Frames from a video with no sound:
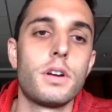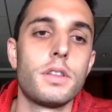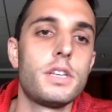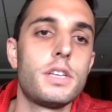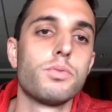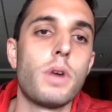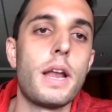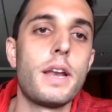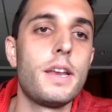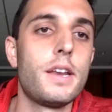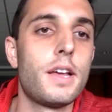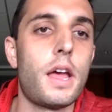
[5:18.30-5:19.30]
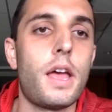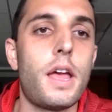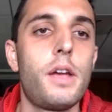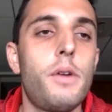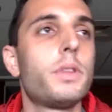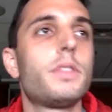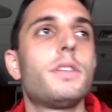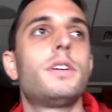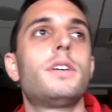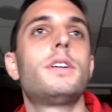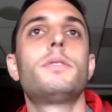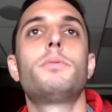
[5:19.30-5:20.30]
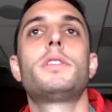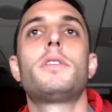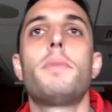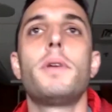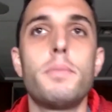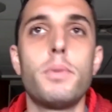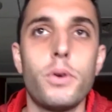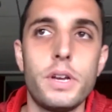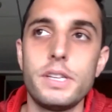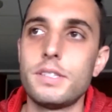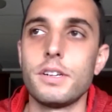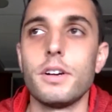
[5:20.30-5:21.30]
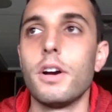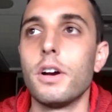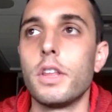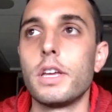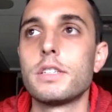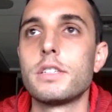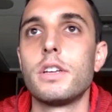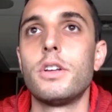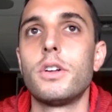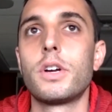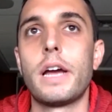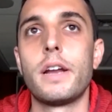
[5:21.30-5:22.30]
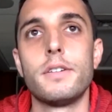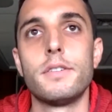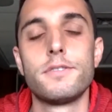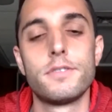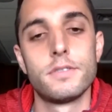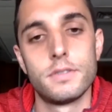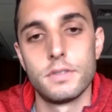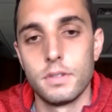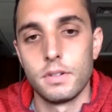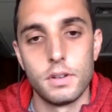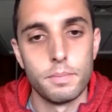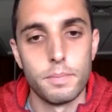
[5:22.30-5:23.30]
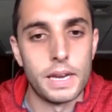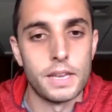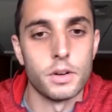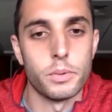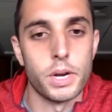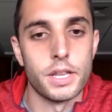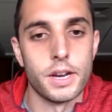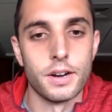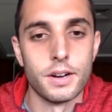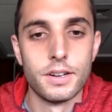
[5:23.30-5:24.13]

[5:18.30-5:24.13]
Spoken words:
these ready to hang with the big boys, or are they still kind of making their way there?